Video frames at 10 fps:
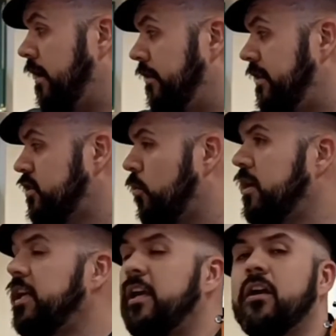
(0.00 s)
This one
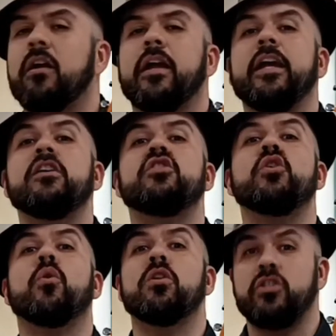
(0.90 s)
here is
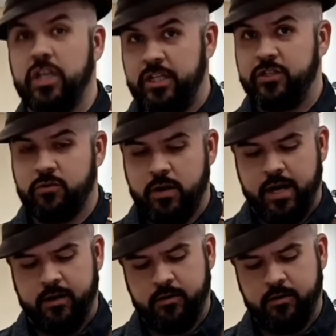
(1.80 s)
your G string.